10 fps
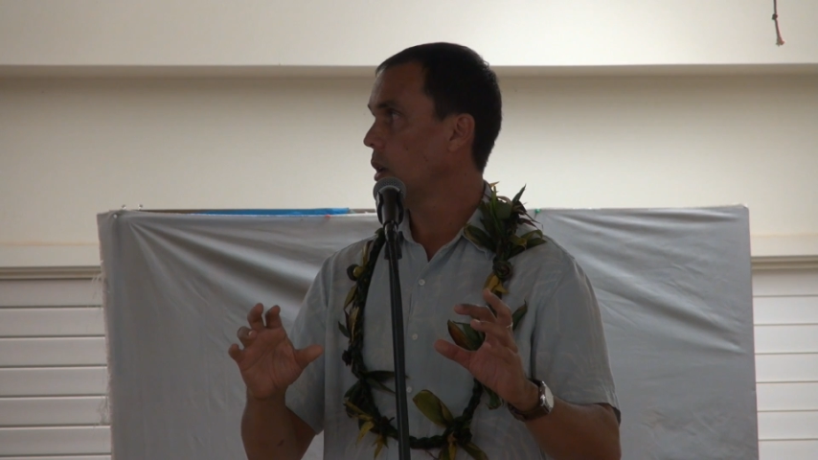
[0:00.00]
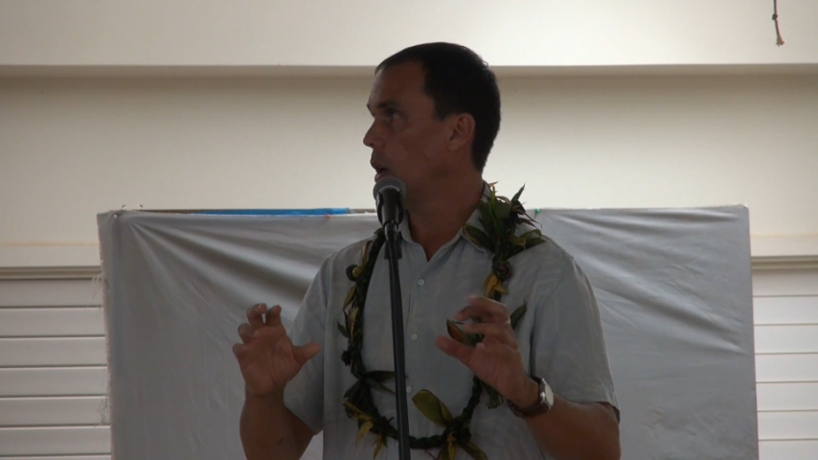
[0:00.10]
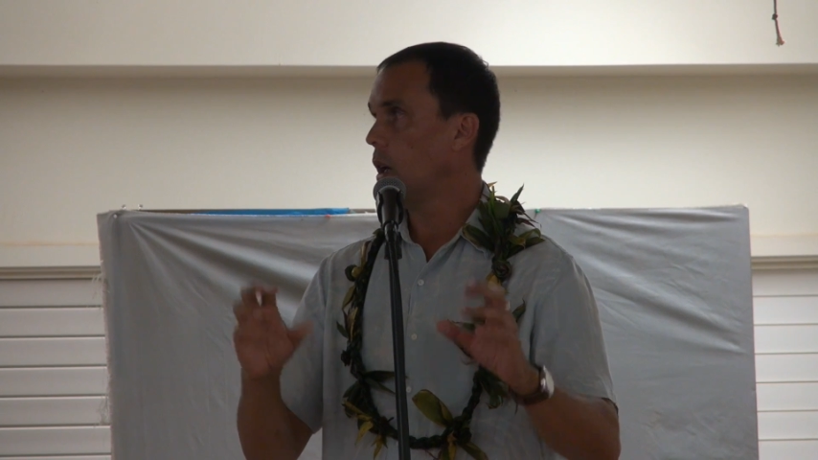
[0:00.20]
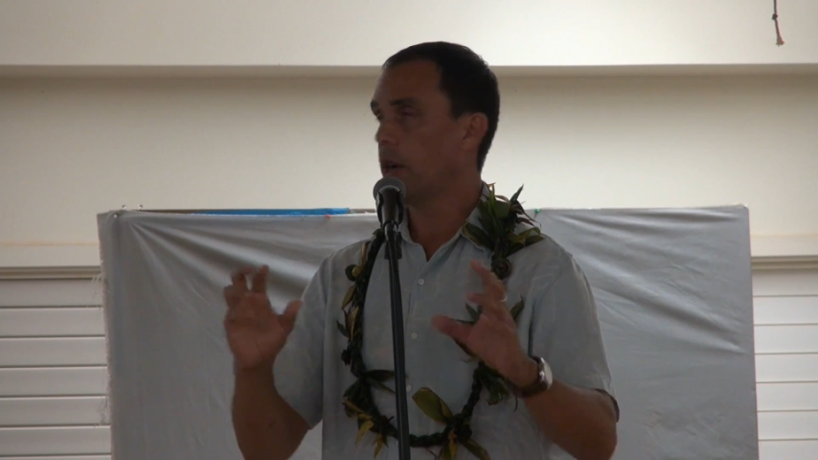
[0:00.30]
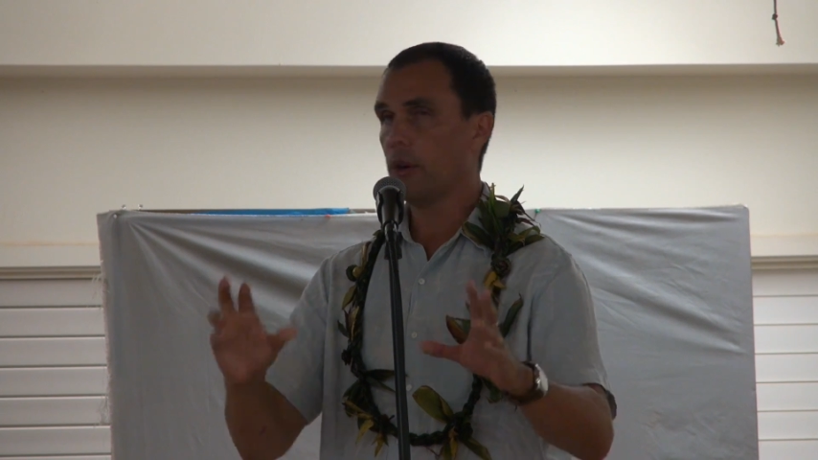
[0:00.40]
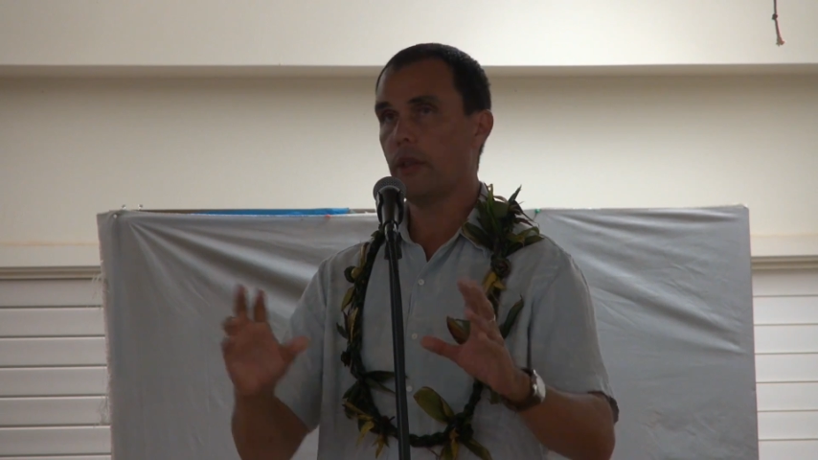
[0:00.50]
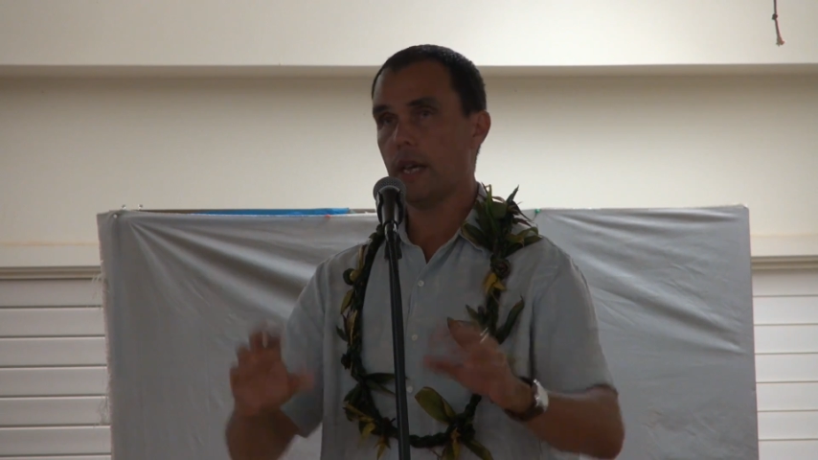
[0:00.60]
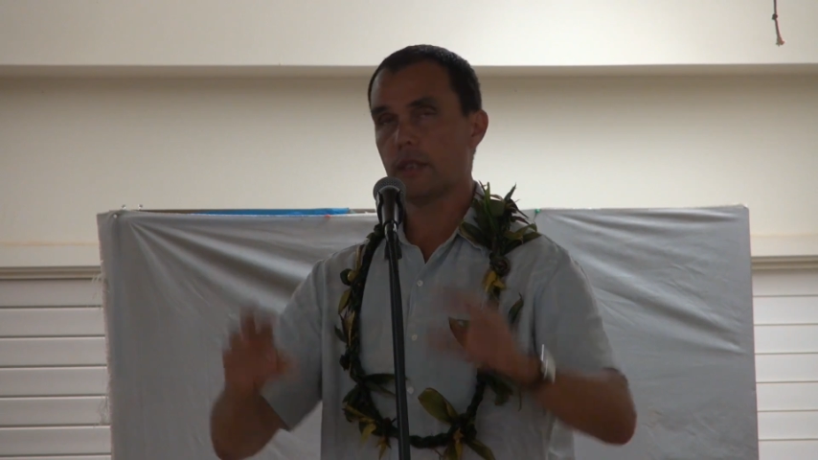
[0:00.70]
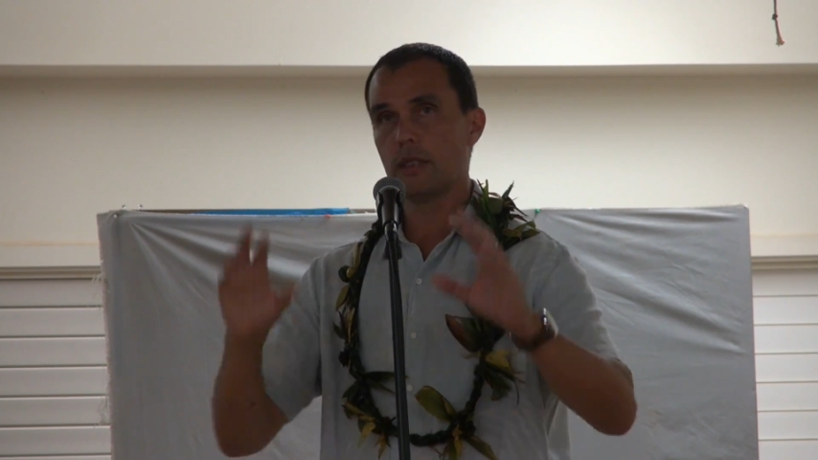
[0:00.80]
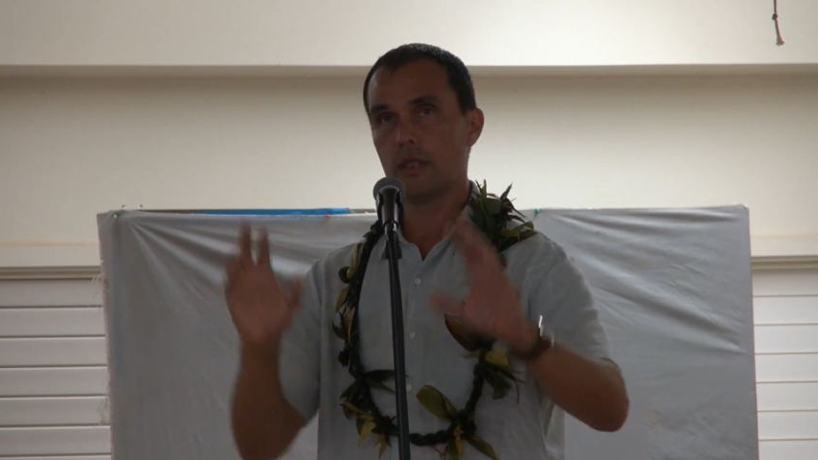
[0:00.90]
honor
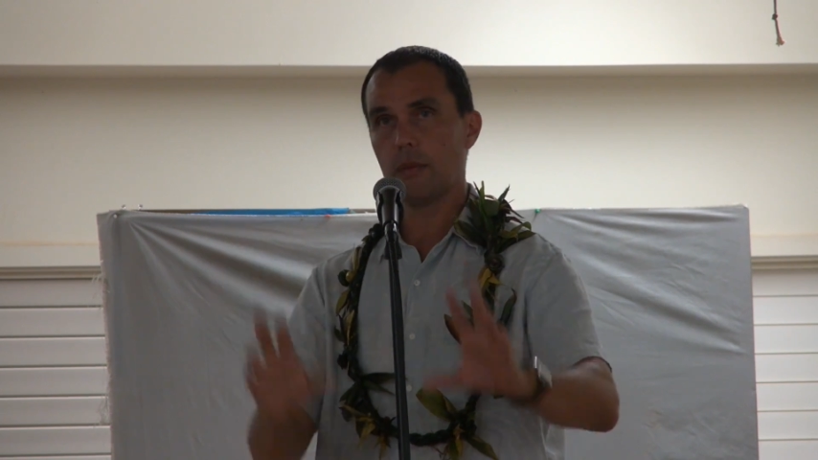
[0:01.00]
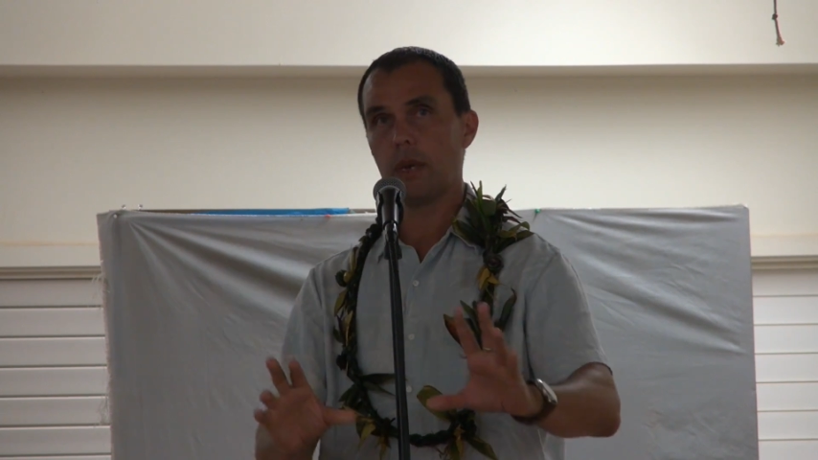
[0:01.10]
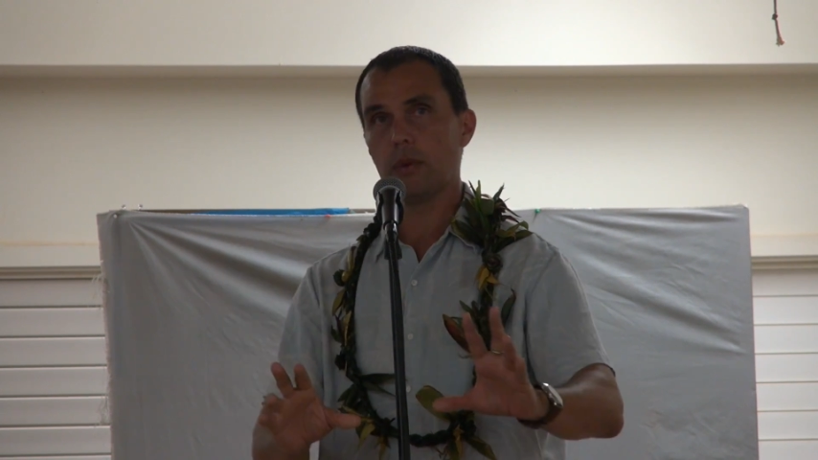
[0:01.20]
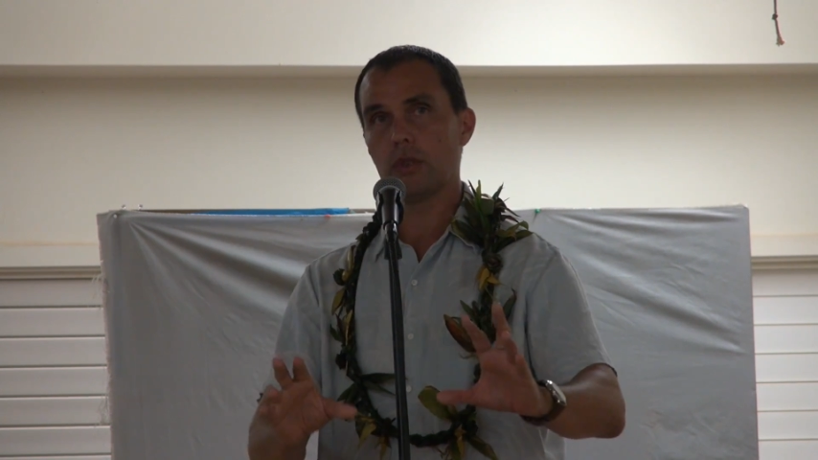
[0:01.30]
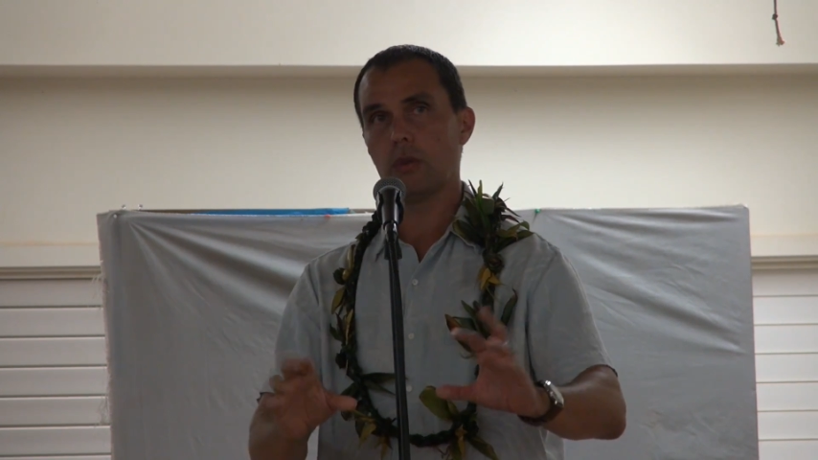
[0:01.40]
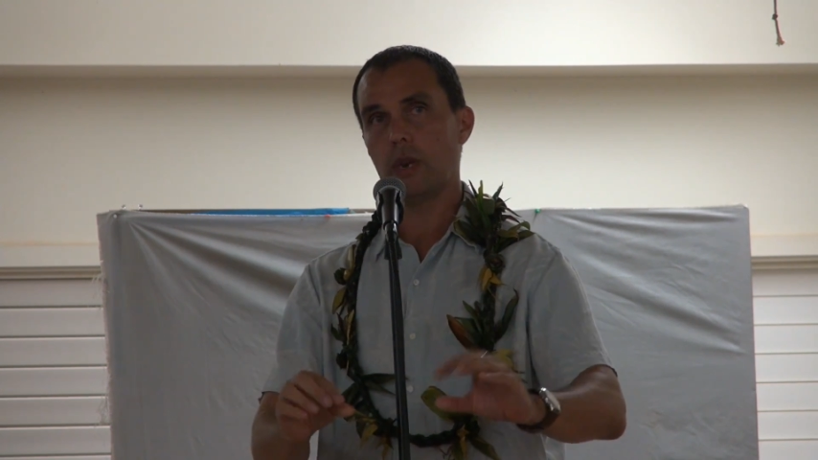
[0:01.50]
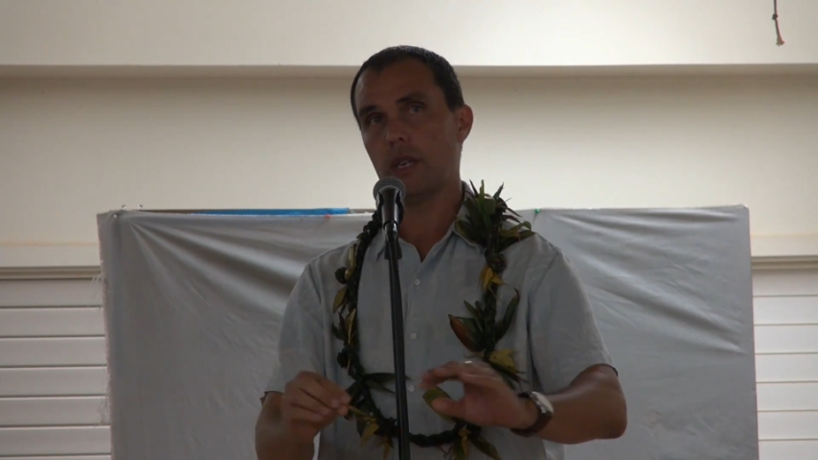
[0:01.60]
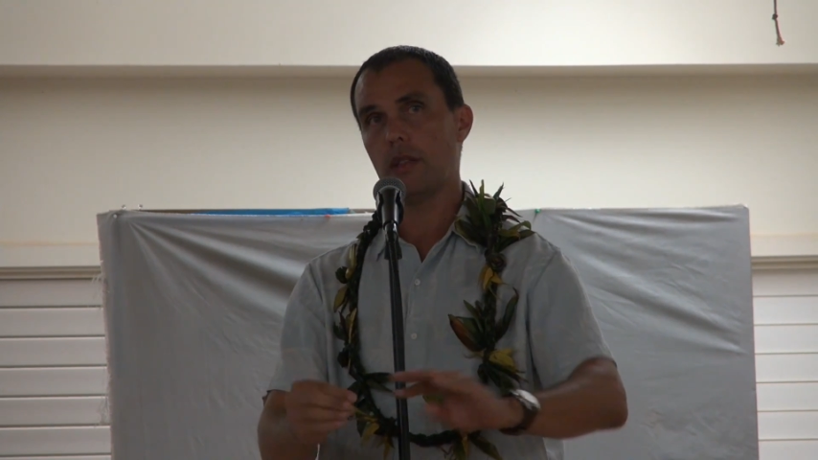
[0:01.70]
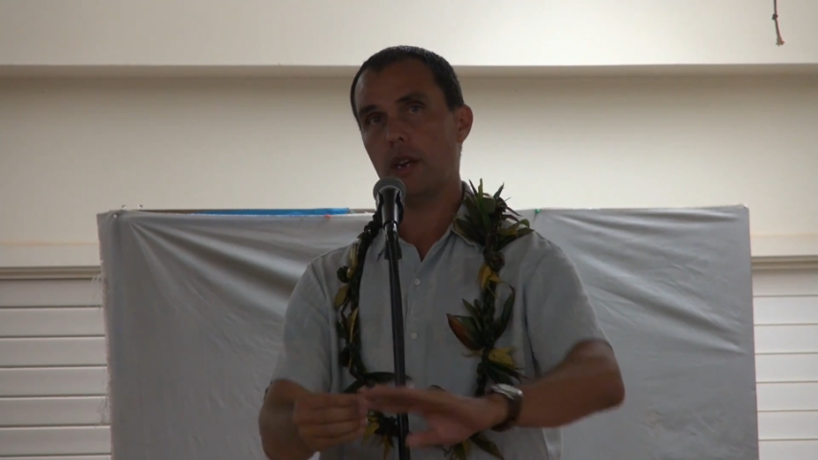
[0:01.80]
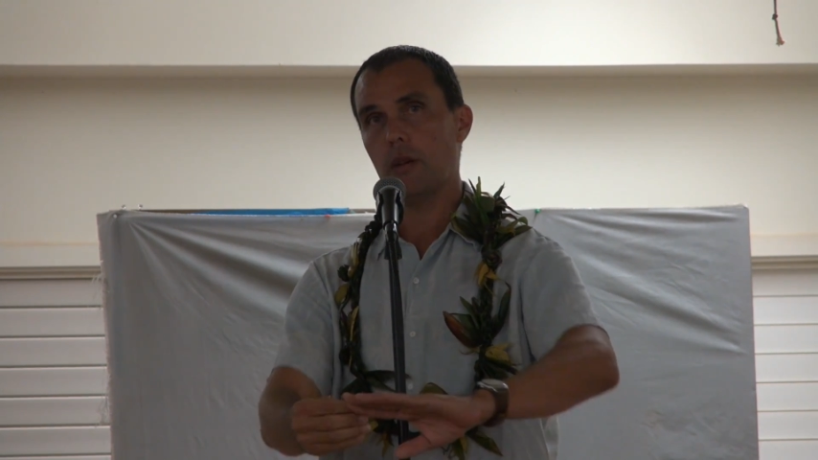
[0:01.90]
that system that was
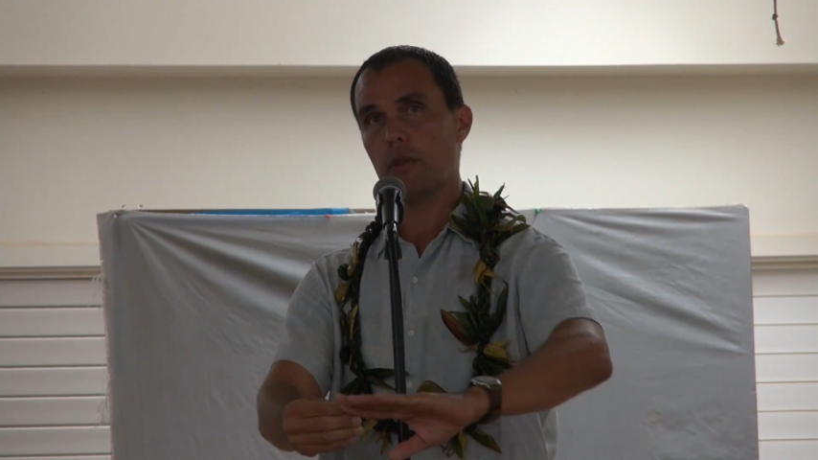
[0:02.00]
already there